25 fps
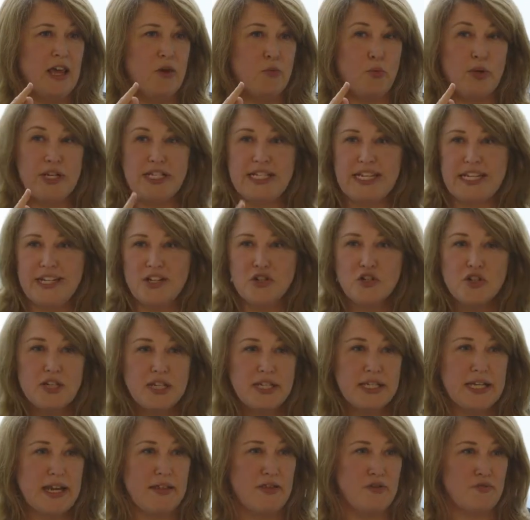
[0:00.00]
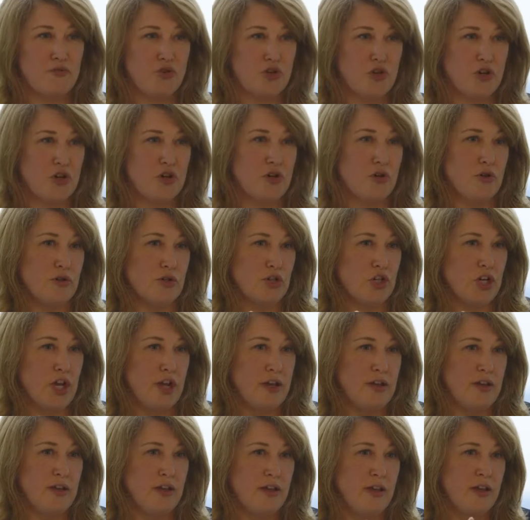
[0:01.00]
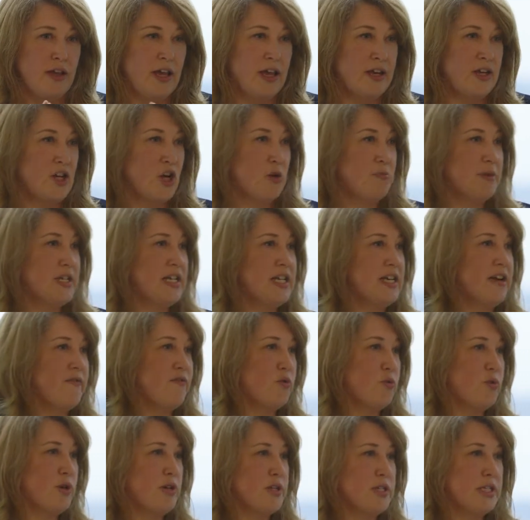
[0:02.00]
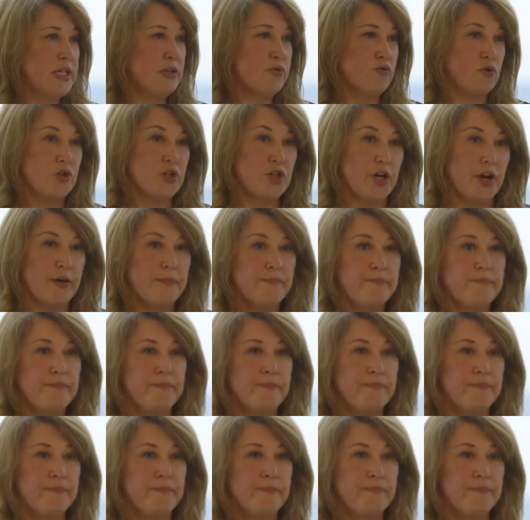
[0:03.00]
we didn't understand the Russian culture, nobody had ever worked in Russia.